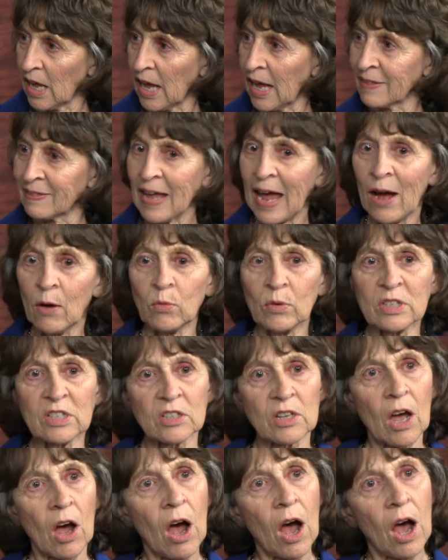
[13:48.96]
and that was
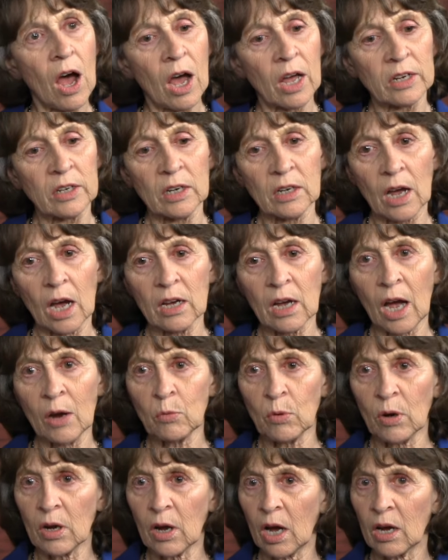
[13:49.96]
gone. I,
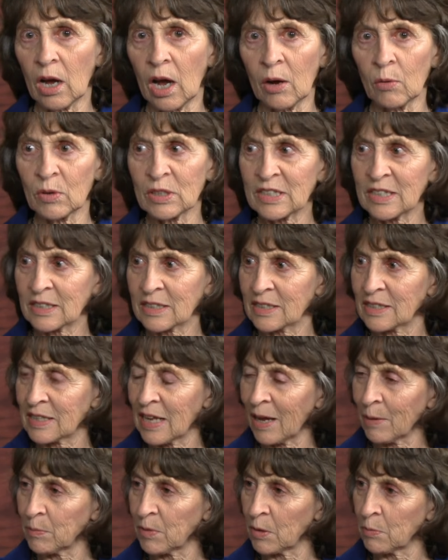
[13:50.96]
I was
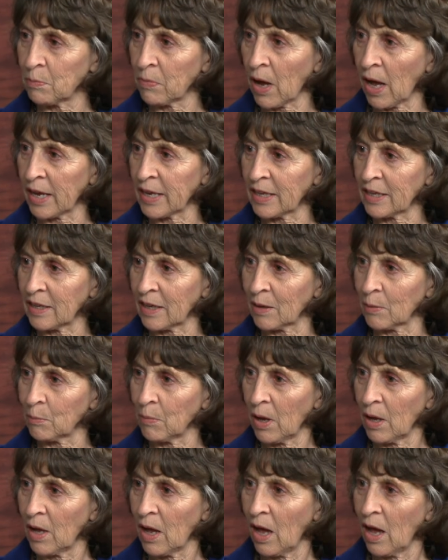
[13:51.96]
accepted by him.
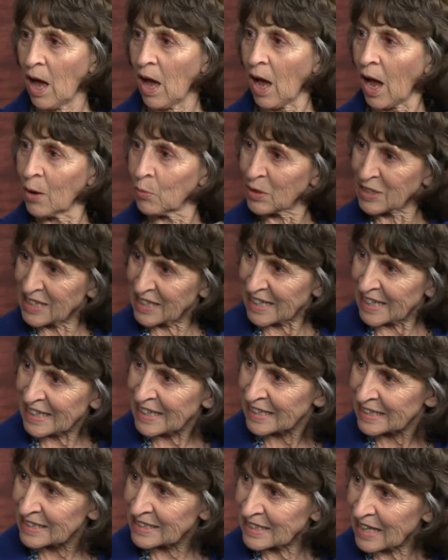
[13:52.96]
I was
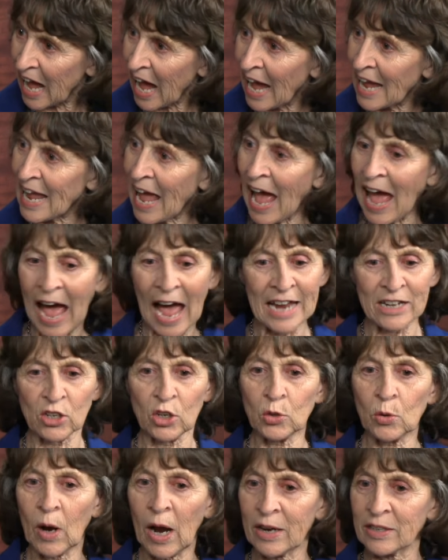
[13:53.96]
his. I, I
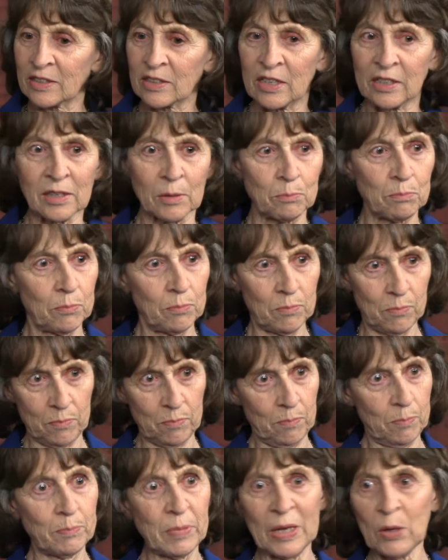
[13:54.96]
knew I was going to
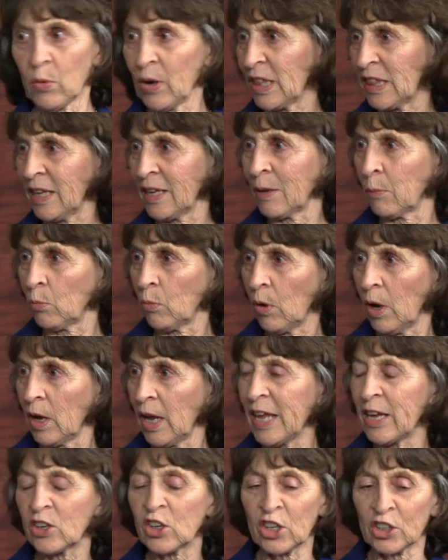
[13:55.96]
be with him.
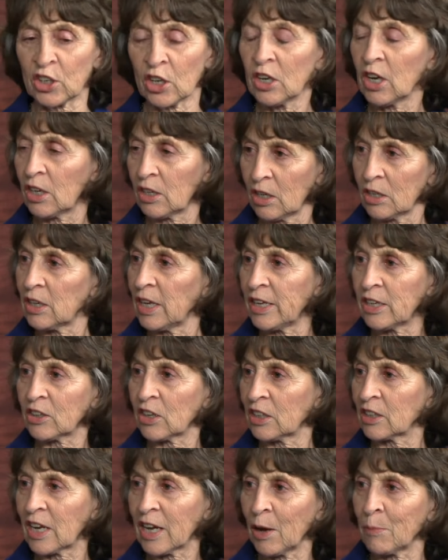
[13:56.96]
He could, he
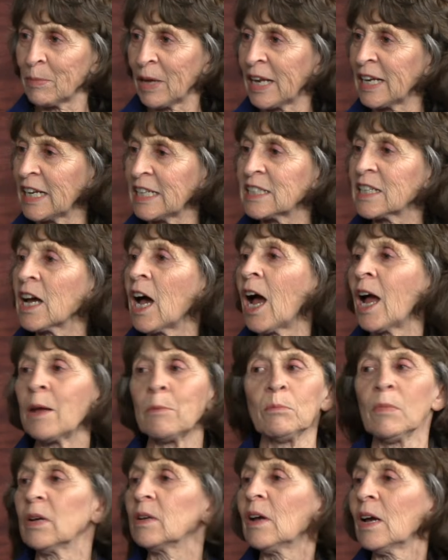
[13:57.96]
could come
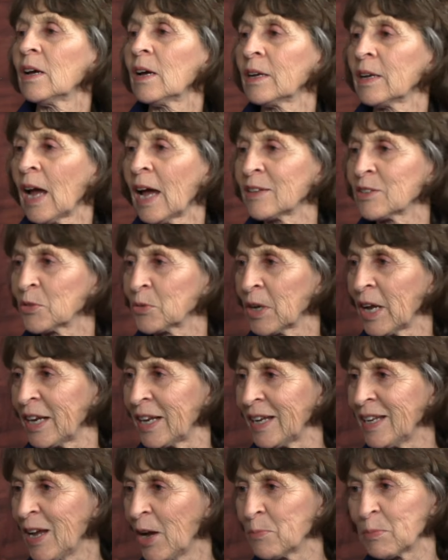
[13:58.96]
time, and I was
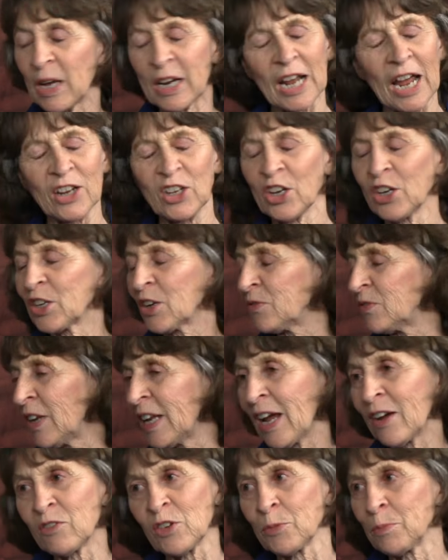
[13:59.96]
ready. But I could have
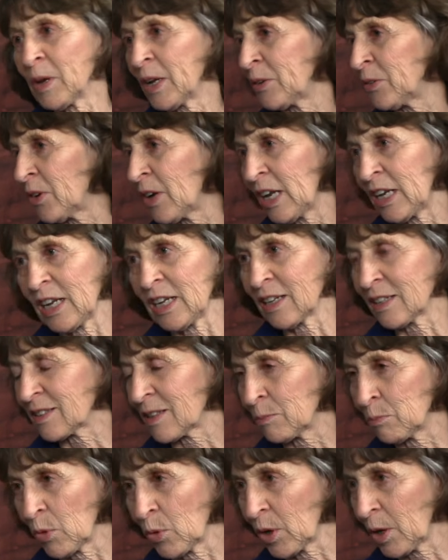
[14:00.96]
never been ready as
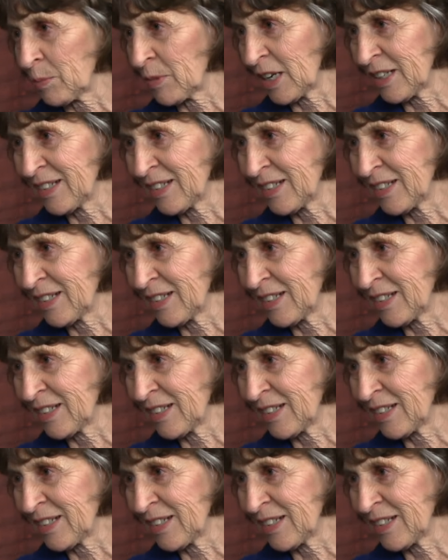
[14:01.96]
a Mormon.